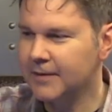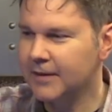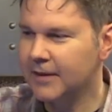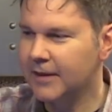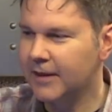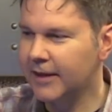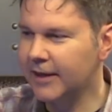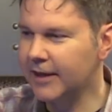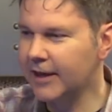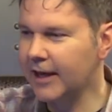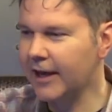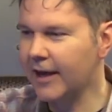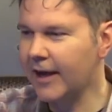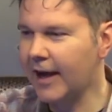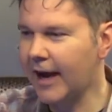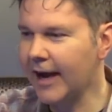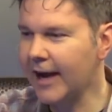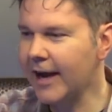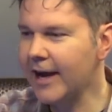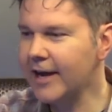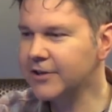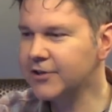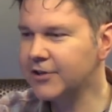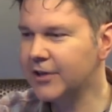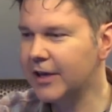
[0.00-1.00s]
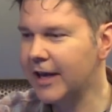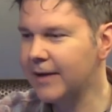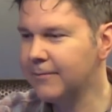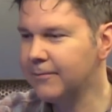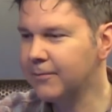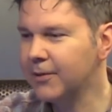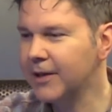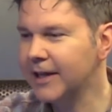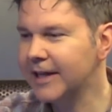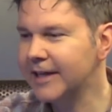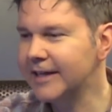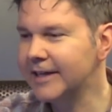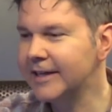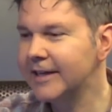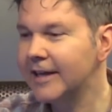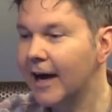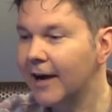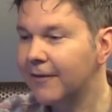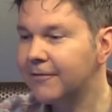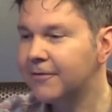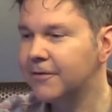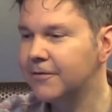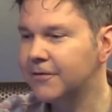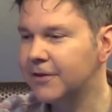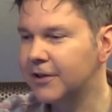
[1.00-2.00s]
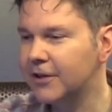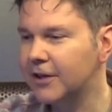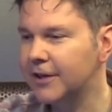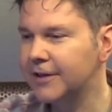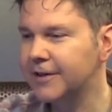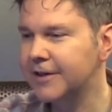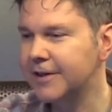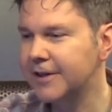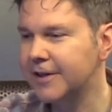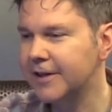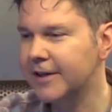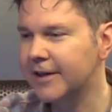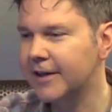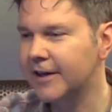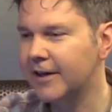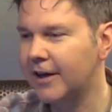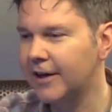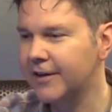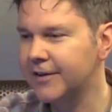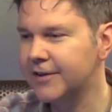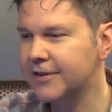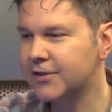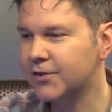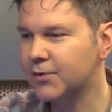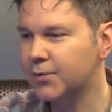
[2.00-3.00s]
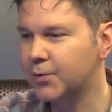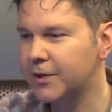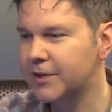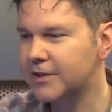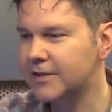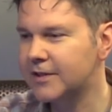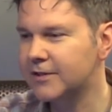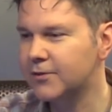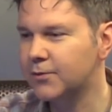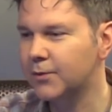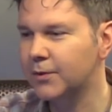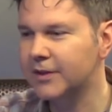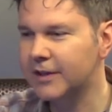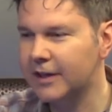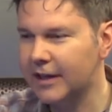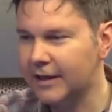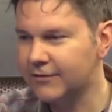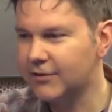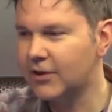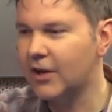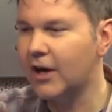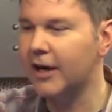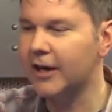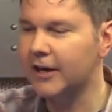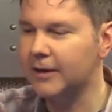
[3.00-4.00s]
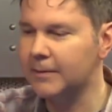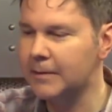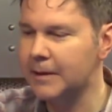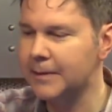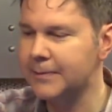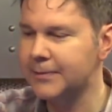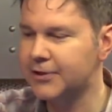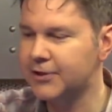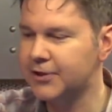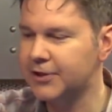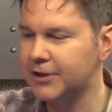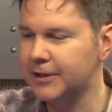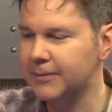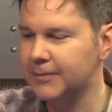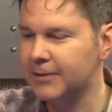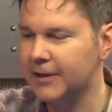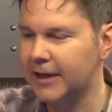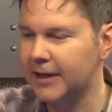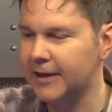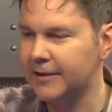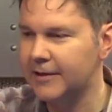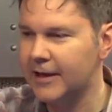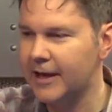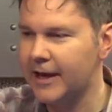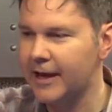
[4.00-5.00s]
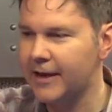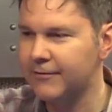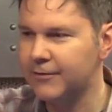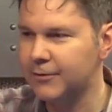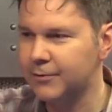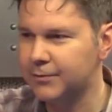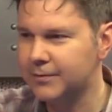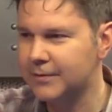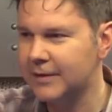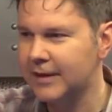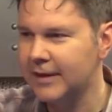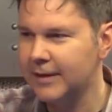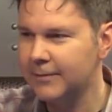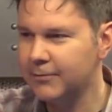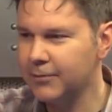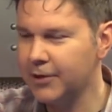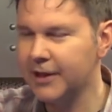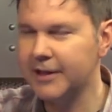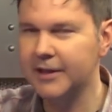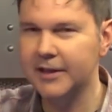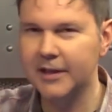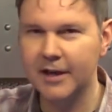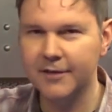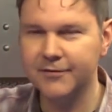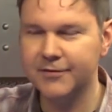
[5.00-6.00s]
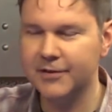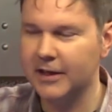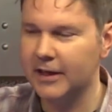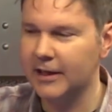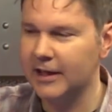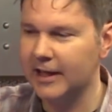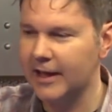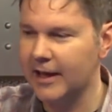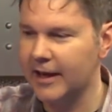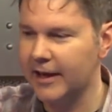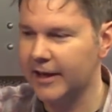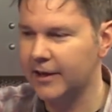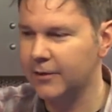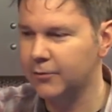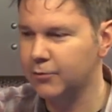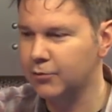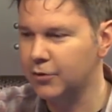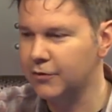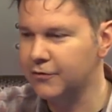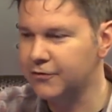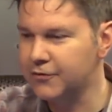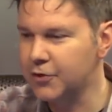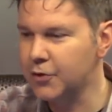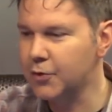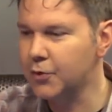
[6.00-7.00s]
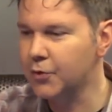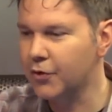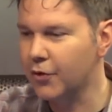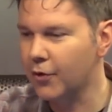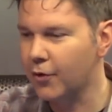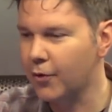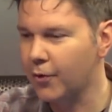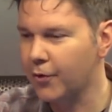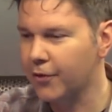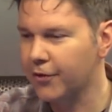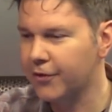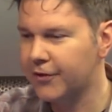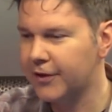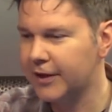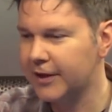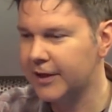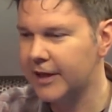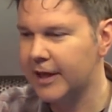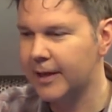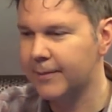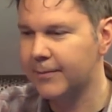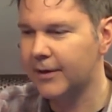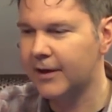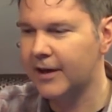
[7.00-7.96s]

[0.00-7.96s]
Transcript: And I actually haven't played enough of it on the Switch. That's one that I've got on my machine, but I haven't played enough that I can review the whole thing yet.